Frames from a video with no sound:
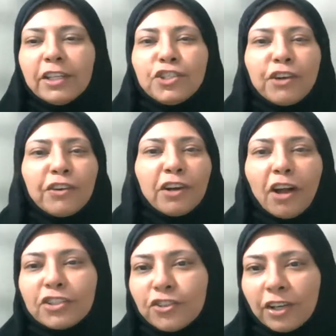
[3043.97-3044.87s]
general
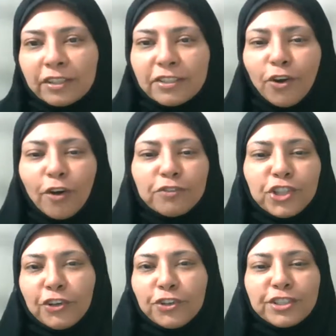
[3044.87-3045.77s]
construct of
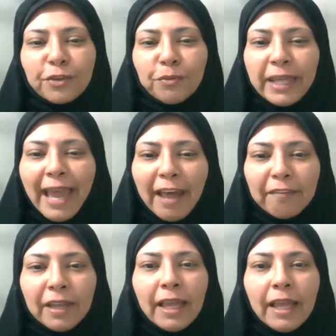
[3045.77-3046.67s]
genders that we have.